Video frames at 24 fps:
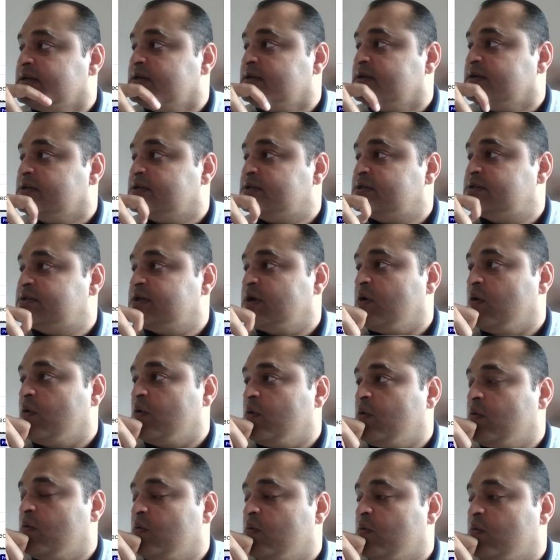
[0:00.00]

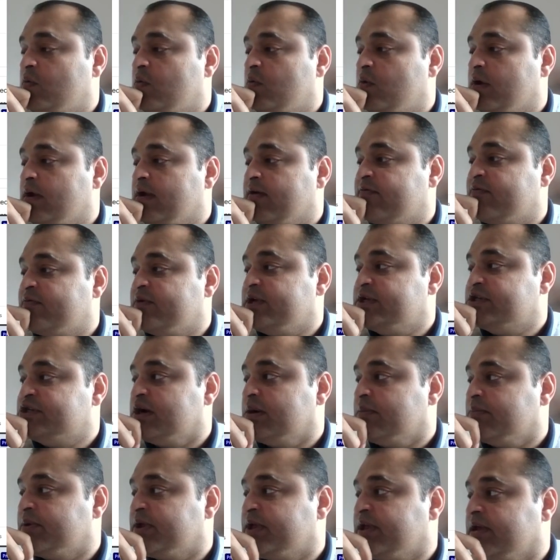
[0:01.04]
So if we
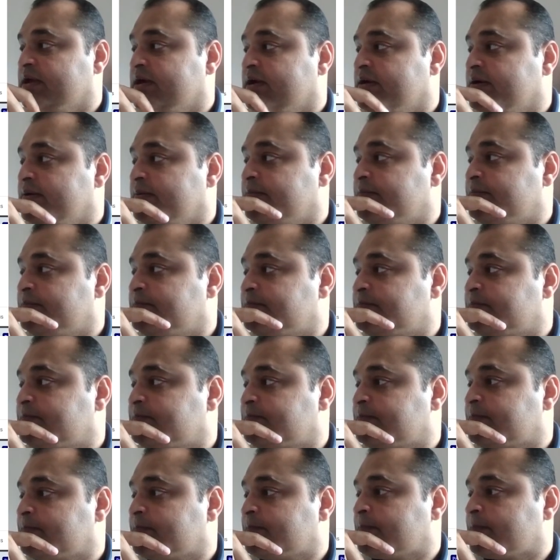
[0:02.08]
jump here,
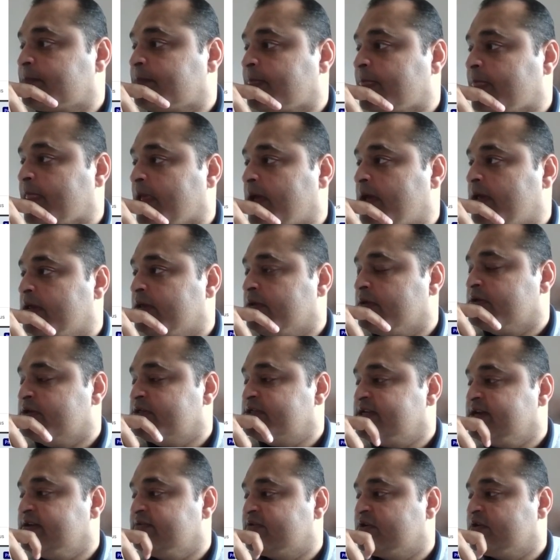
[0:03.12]
you can
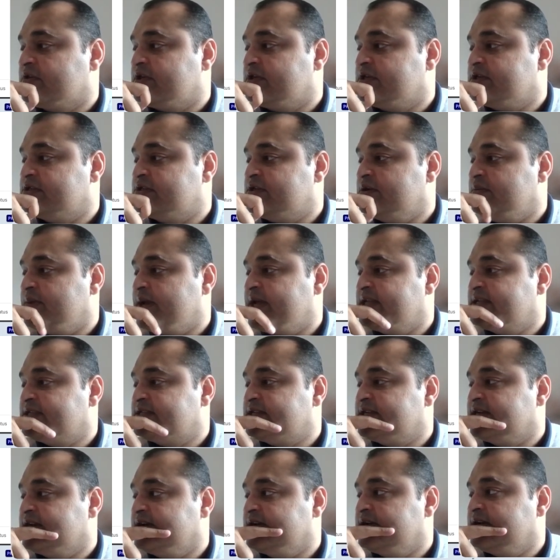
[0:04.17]
see I've got these domains
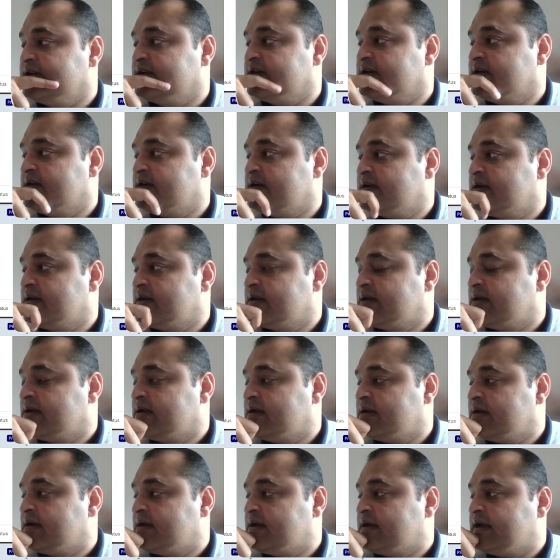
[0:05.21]
here,
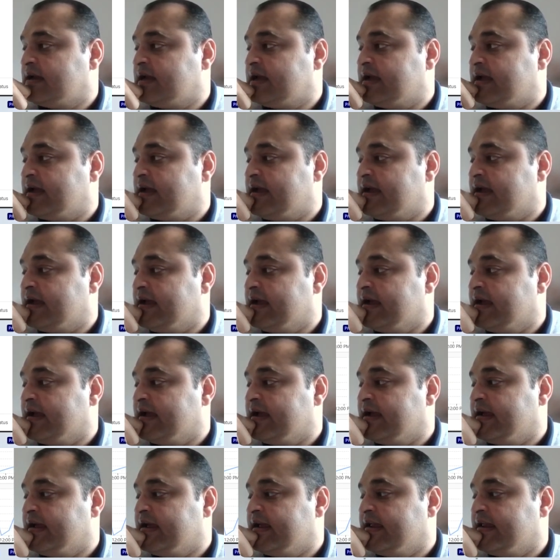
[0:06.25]

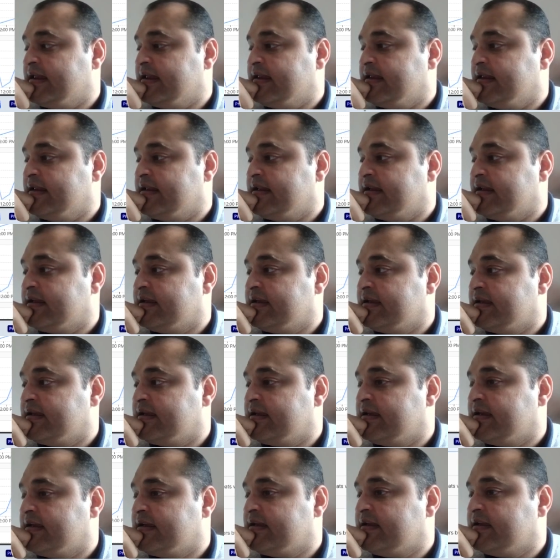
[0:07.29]
and
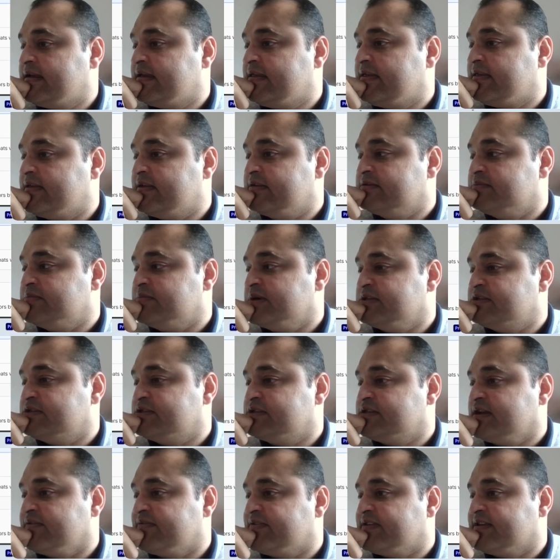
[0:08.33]
there's a bunch of
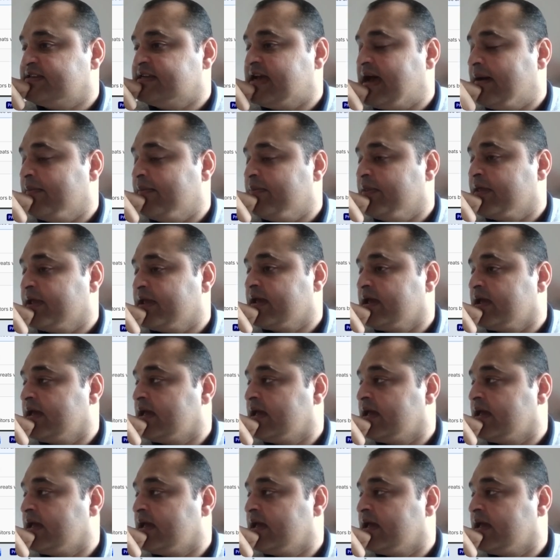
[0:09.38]
stuff that's happening.